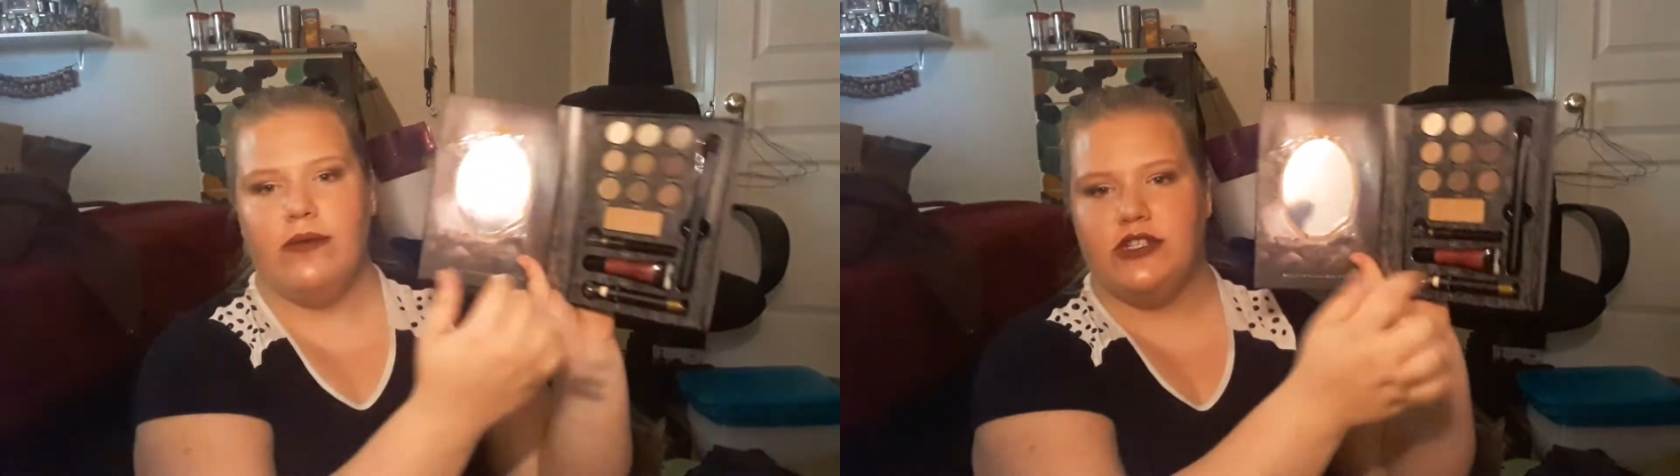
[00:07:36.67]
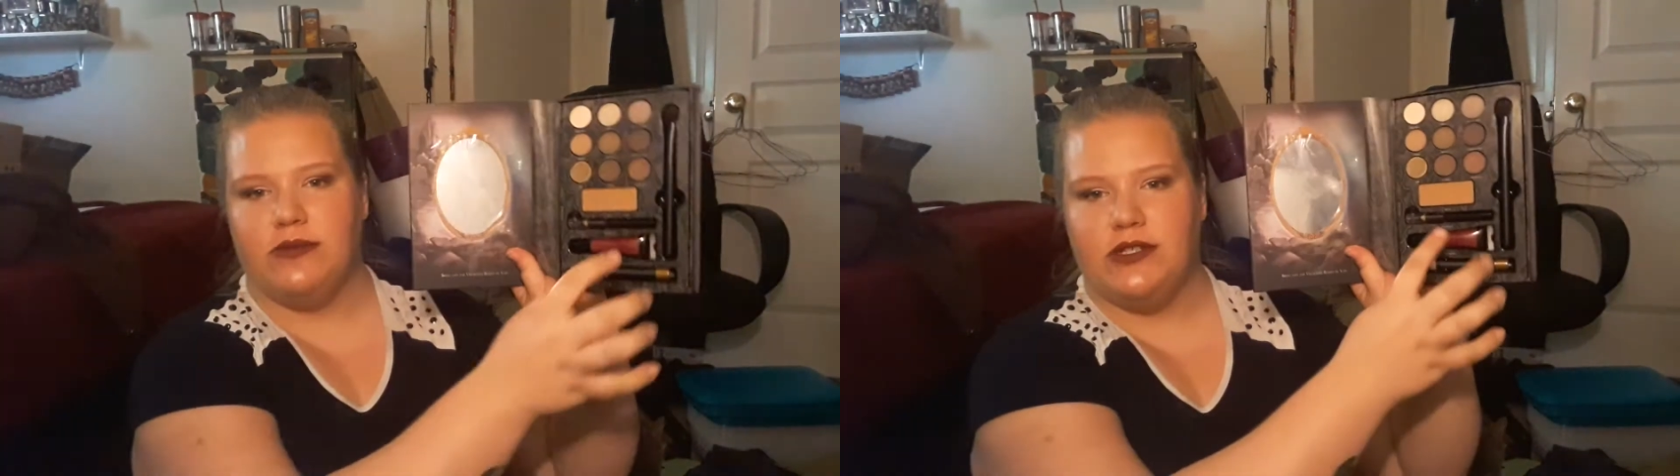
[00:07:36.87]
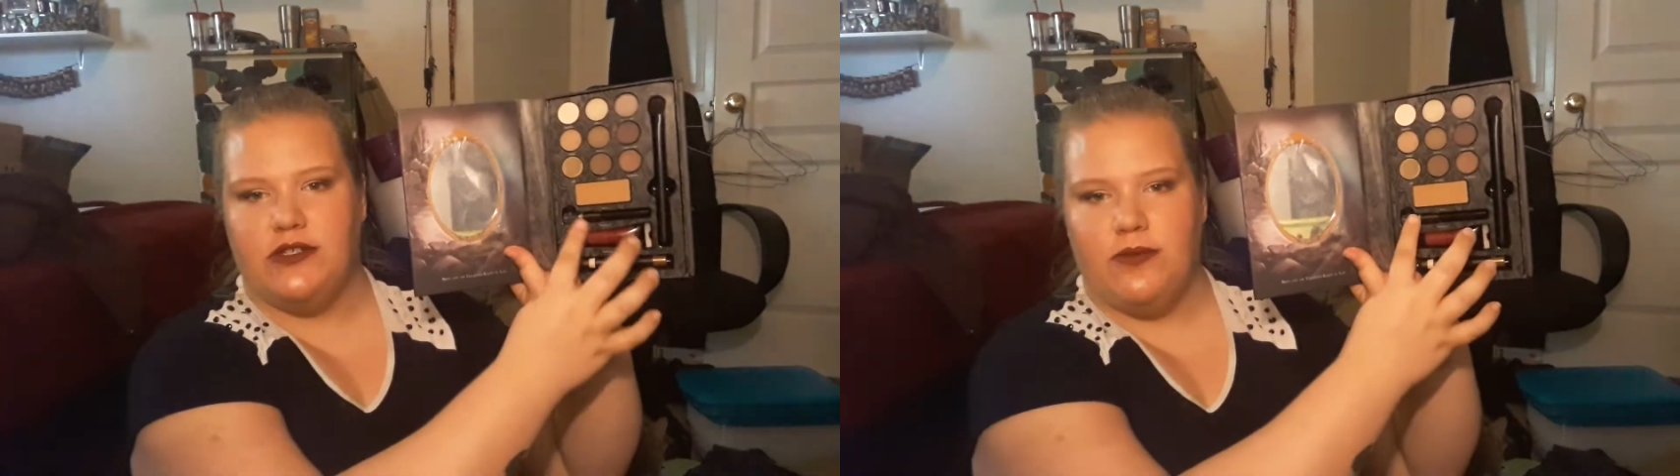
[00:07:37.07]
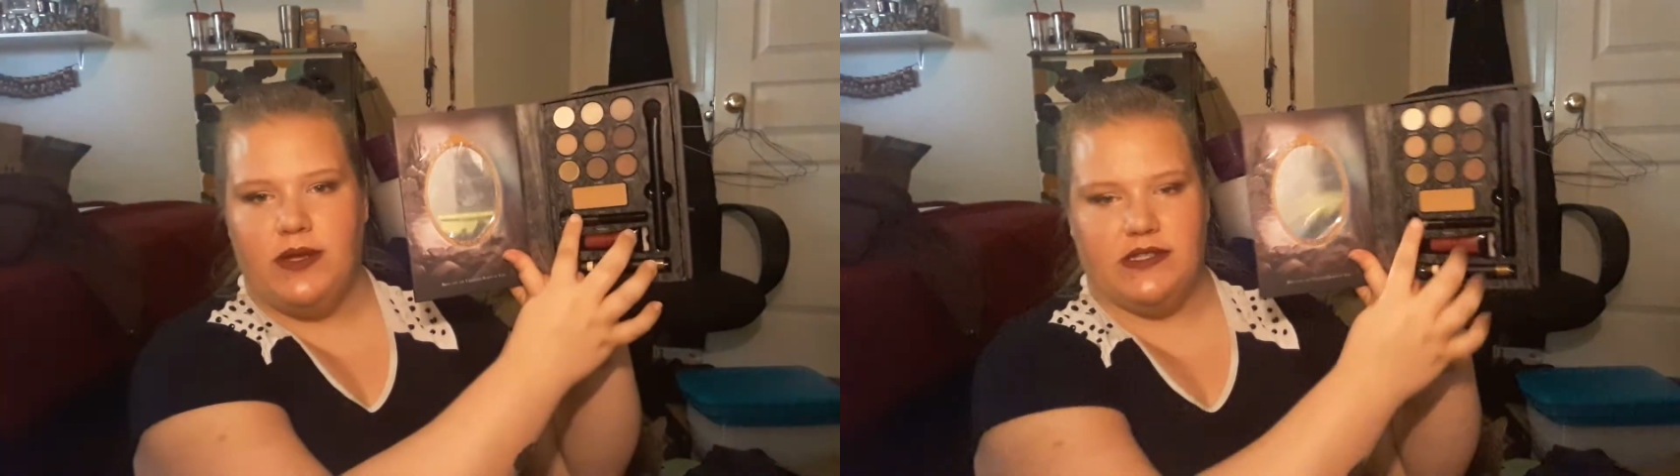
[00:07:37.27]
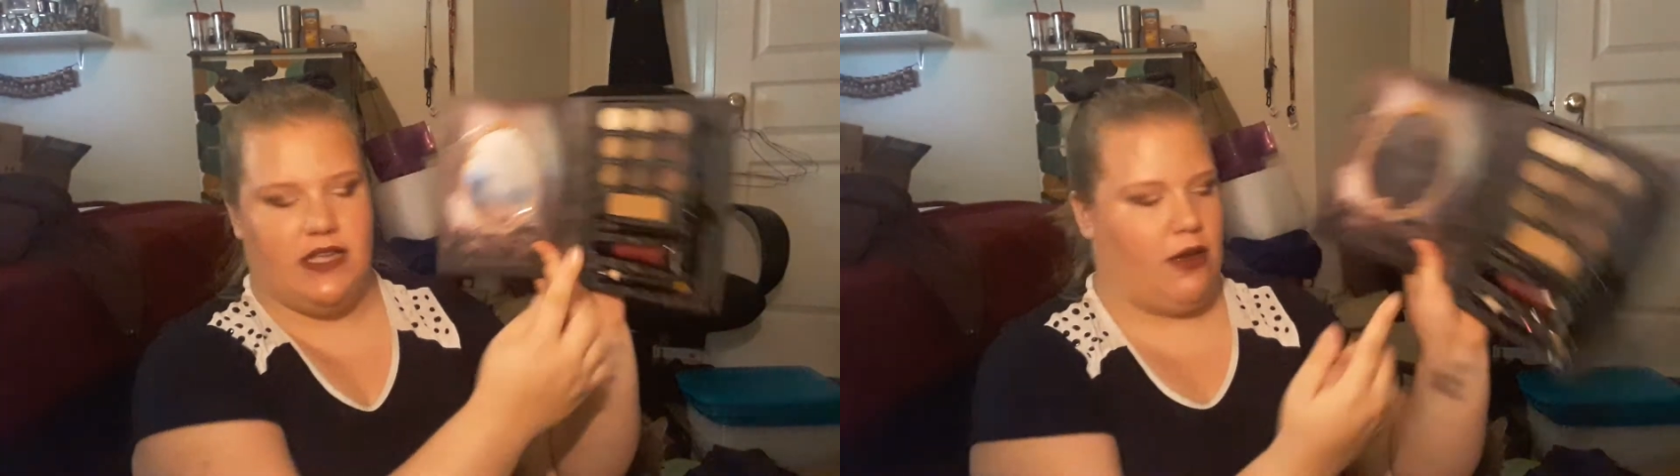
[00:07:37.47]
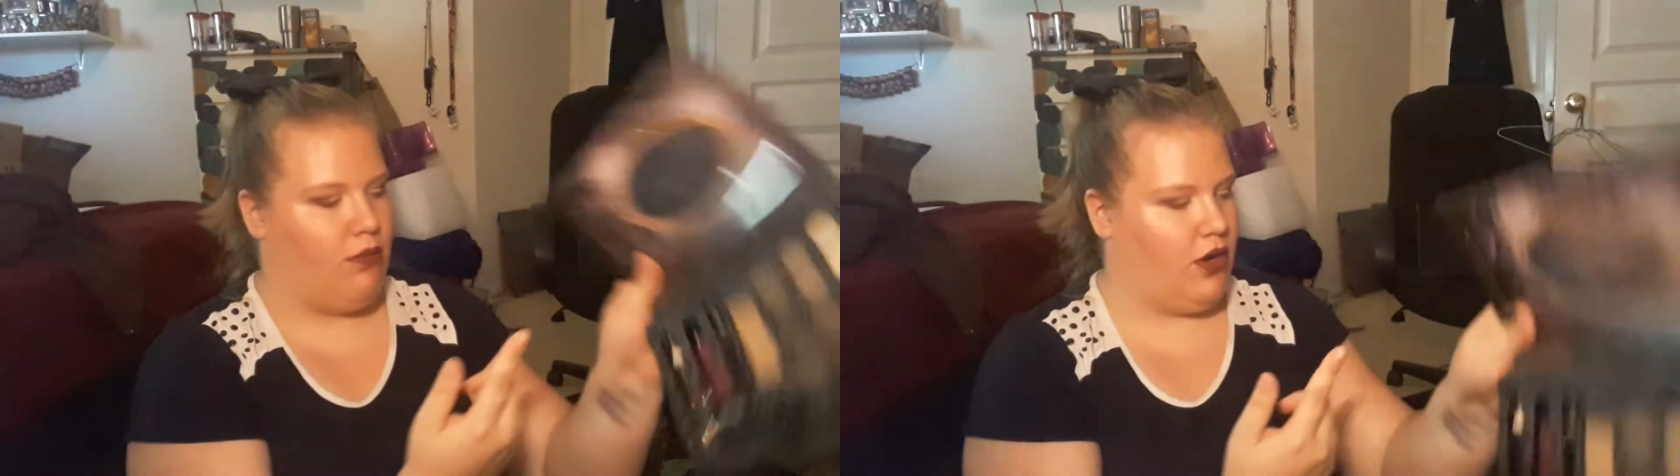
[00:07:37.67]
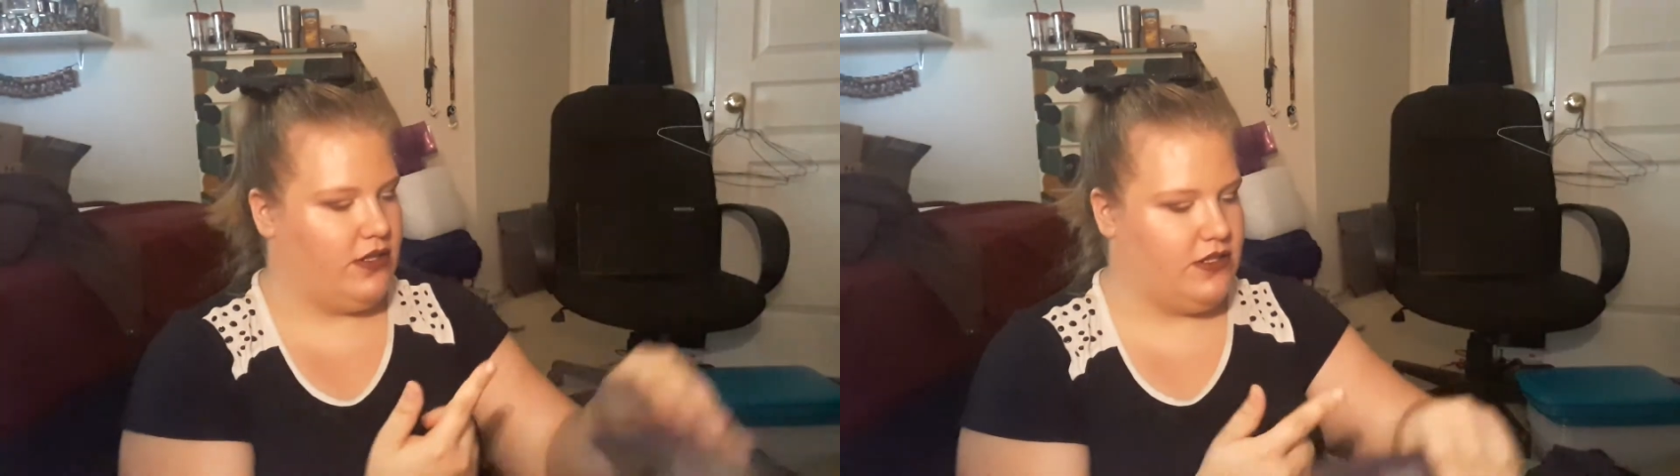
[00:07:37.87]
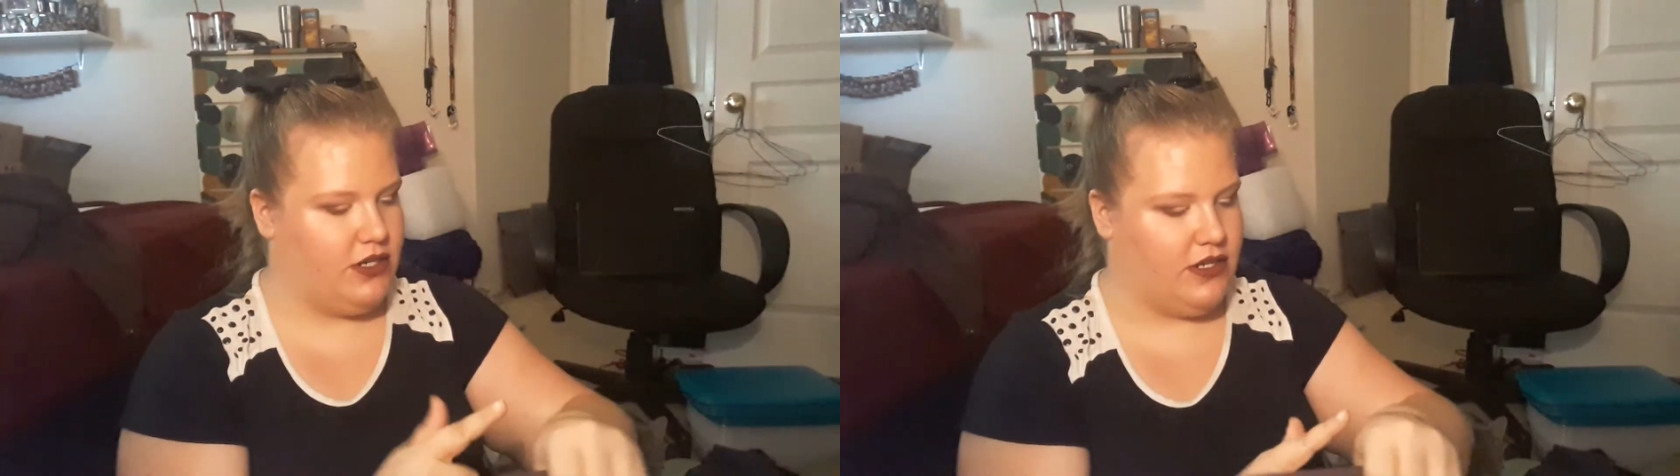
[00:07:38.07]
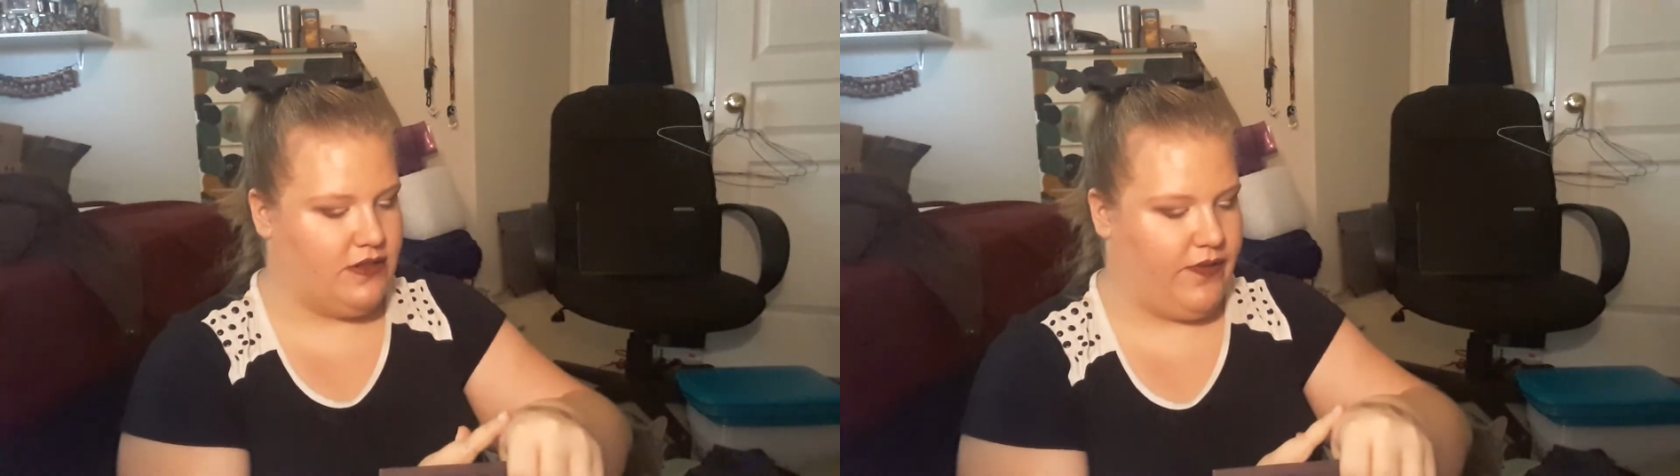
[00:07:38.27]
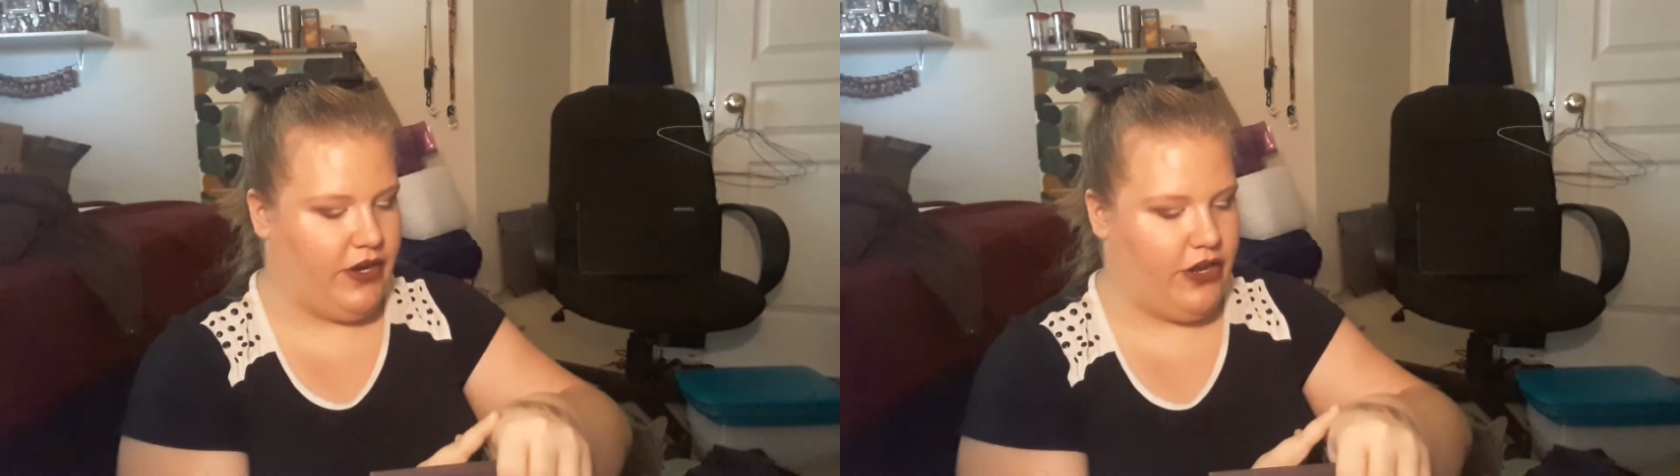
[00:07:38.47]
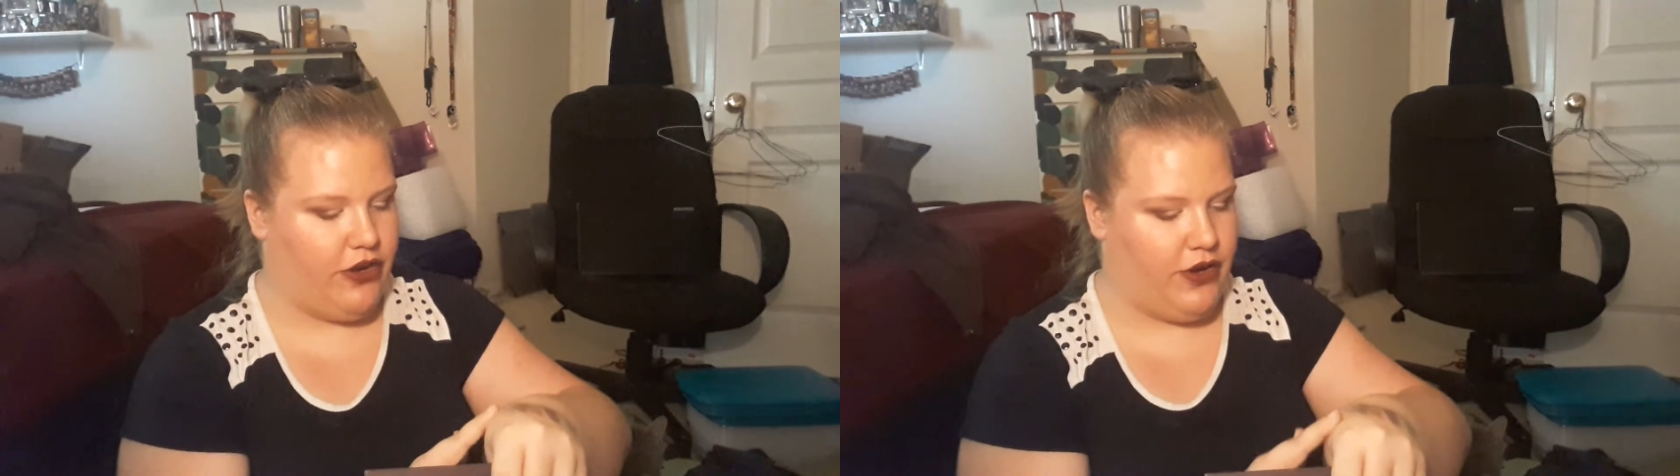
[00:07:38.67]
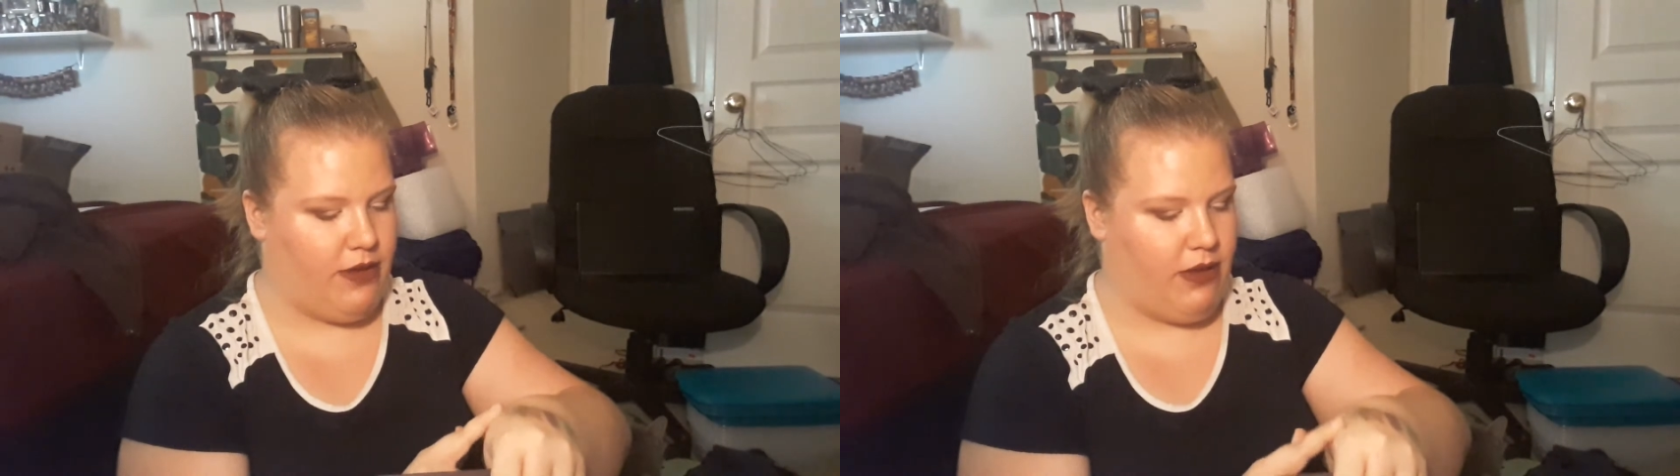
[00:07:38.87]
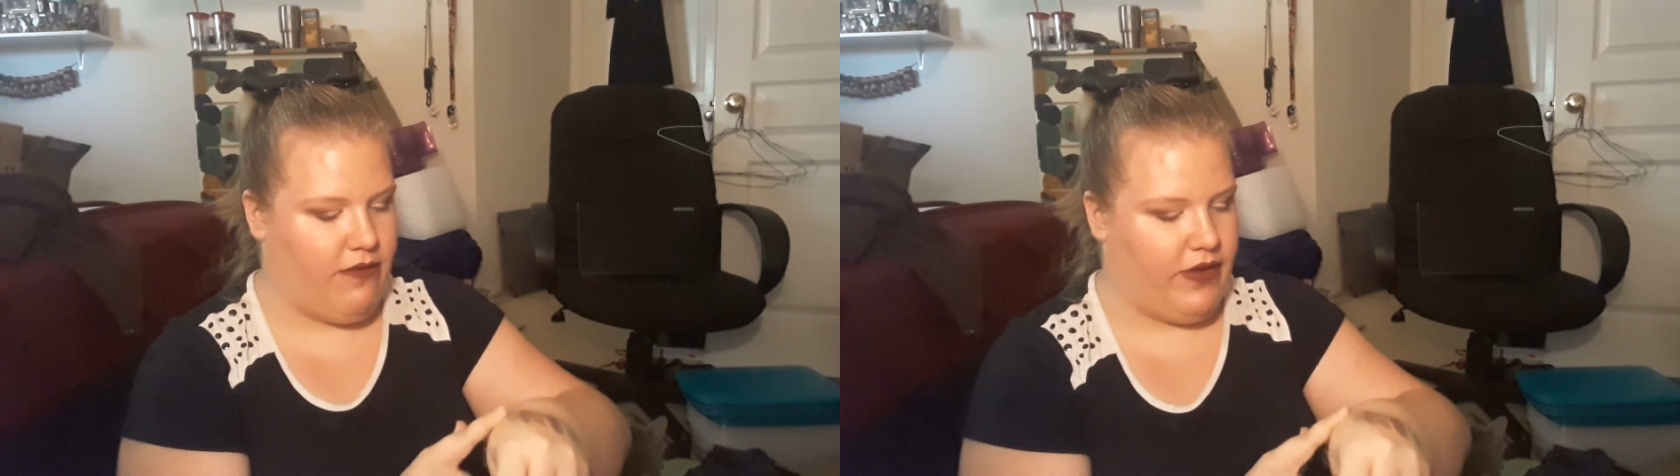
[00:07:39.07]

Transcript: which I'm assuming is like a bronzer, is very creamy,